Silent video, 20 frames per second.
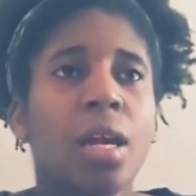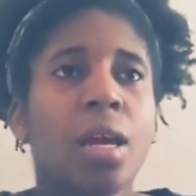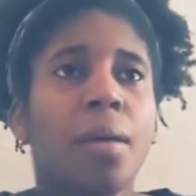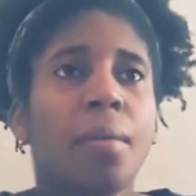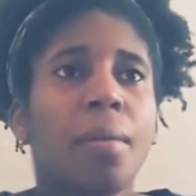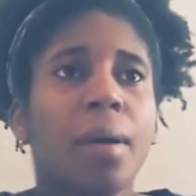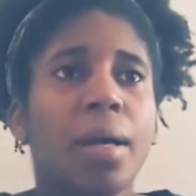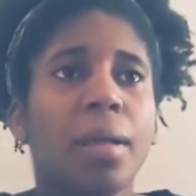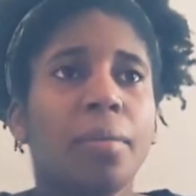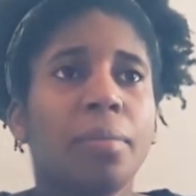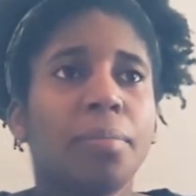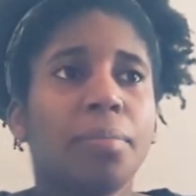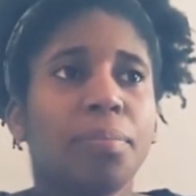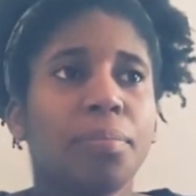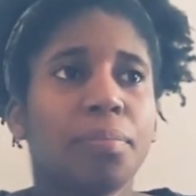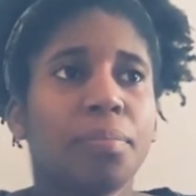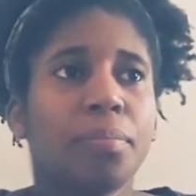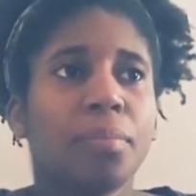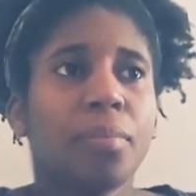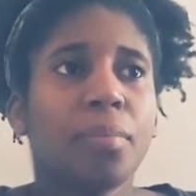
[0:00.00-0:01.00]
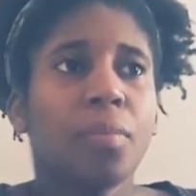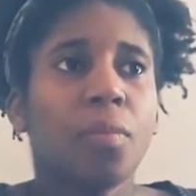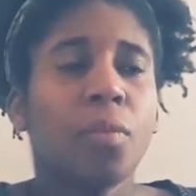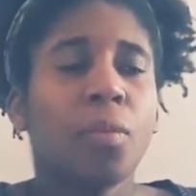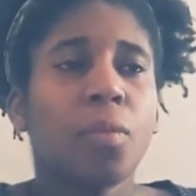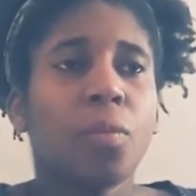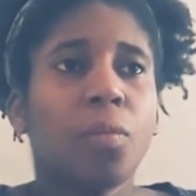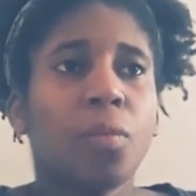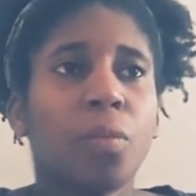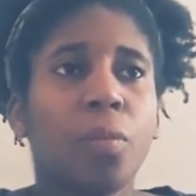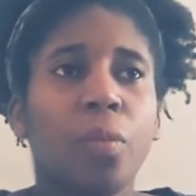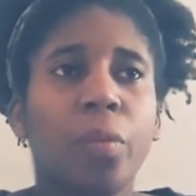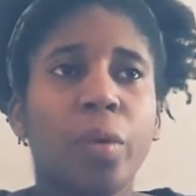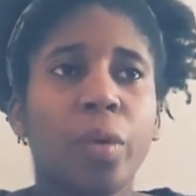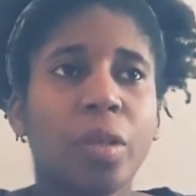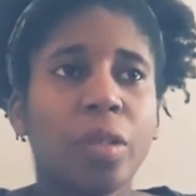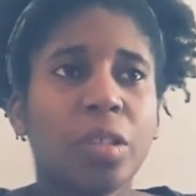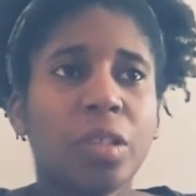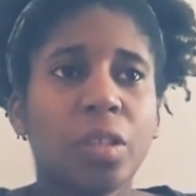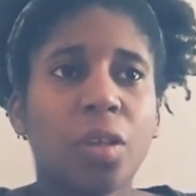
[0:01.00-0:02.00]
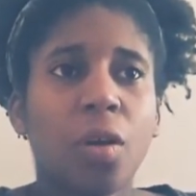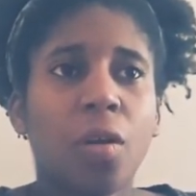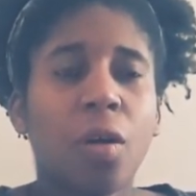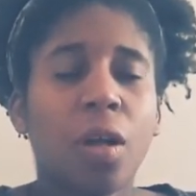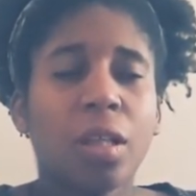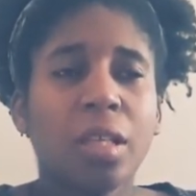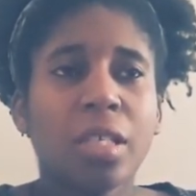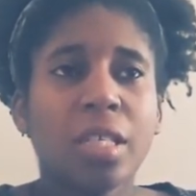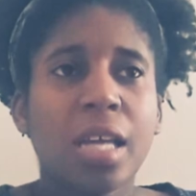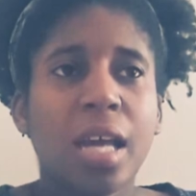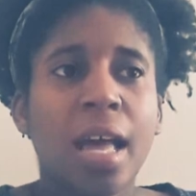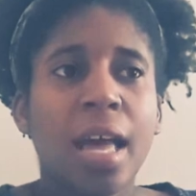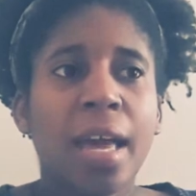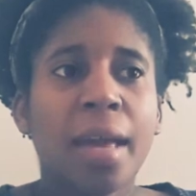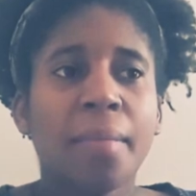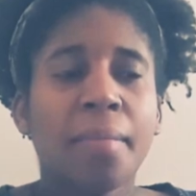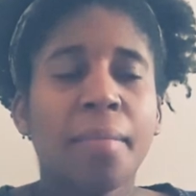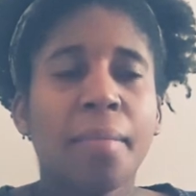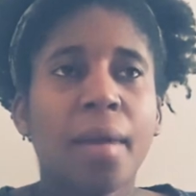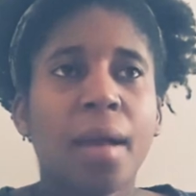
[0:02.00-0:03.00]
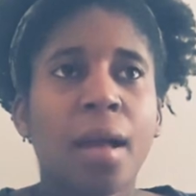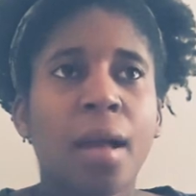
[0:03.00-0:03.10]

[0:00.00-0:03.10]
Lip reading: But we used to go all the time.